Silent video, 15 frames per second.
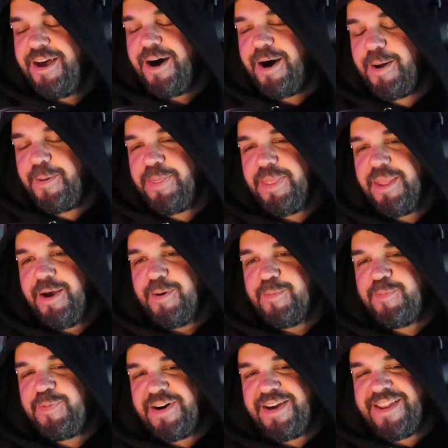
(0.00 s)
um,
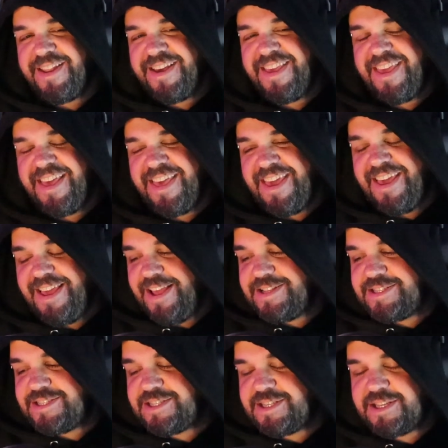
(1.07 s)
but
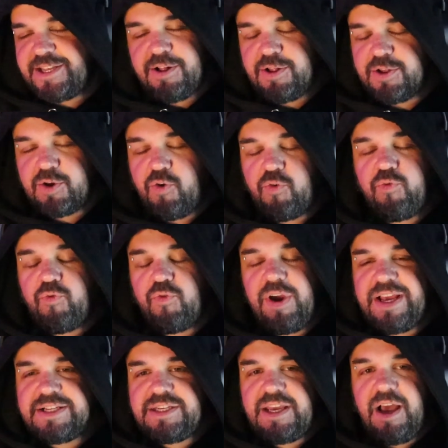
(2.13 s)
it's still
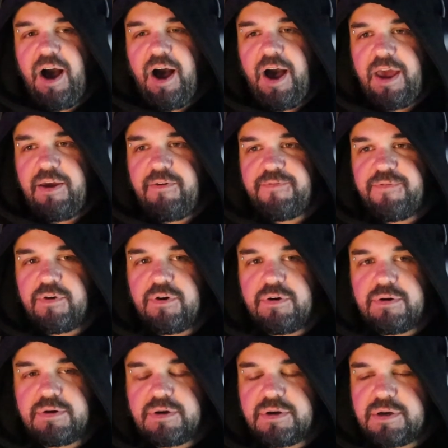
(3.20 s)
crazy high
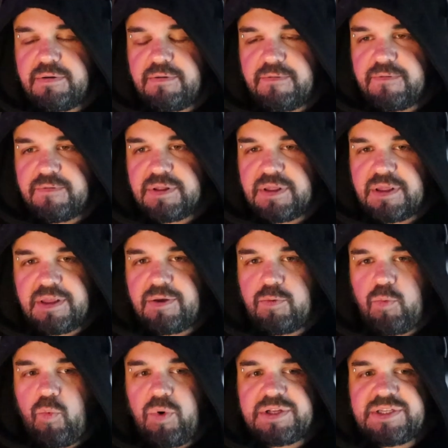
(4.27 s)
for
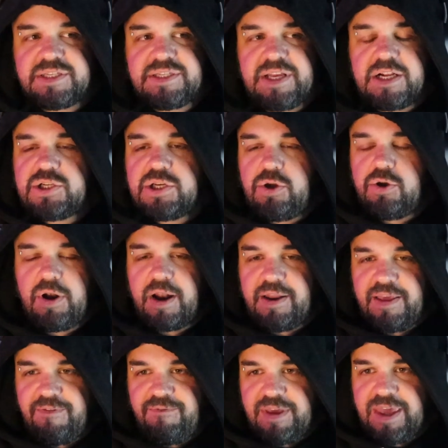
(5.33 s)
what's essentially you're not
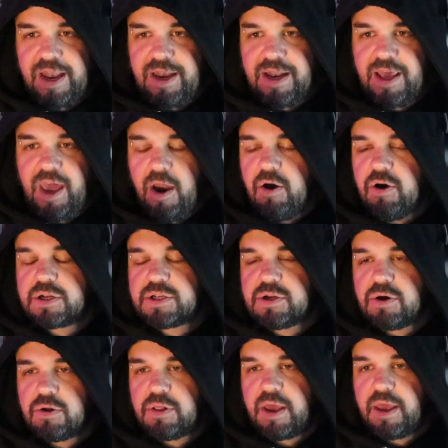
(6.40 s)
even getting a
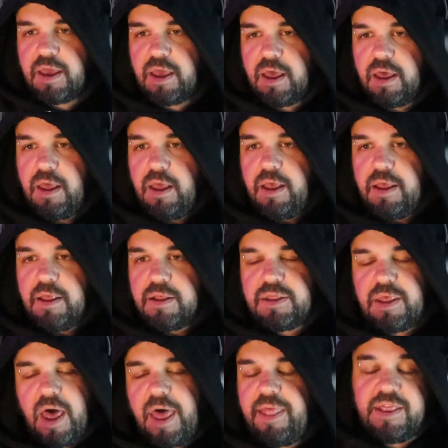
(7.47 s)
character like. Yeah
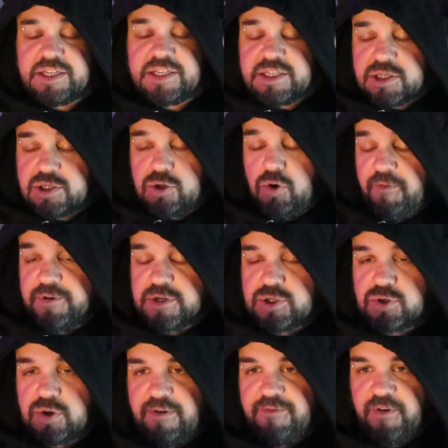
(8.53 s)
and this is new for
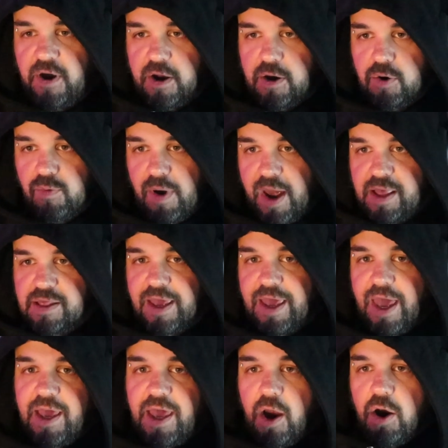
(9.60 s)
Street Fighter, right? Like
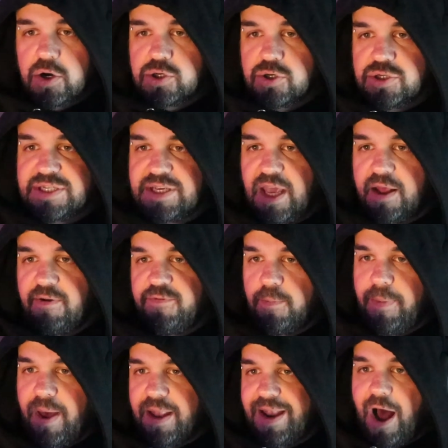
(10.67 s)
a character skin from
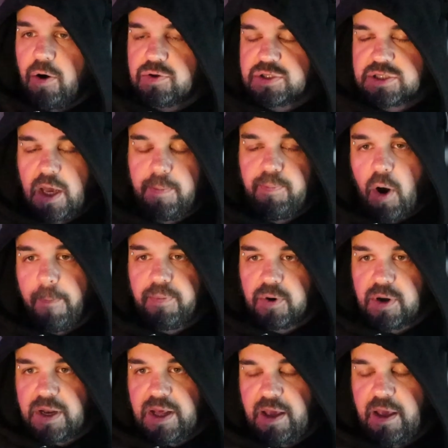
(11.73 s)
an outside
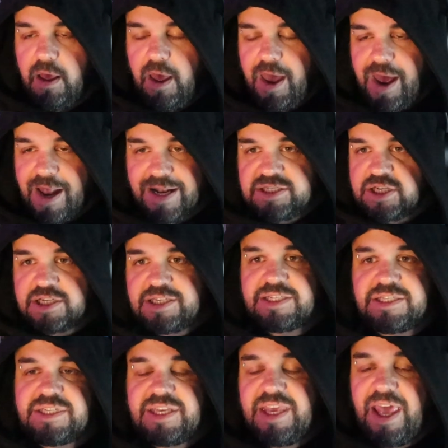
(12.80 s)
property. Exactly. it's just the
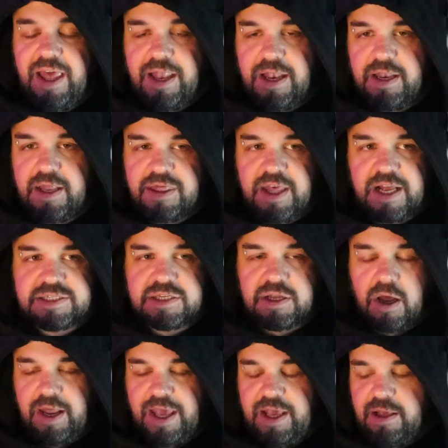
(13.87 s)
skin. That's the first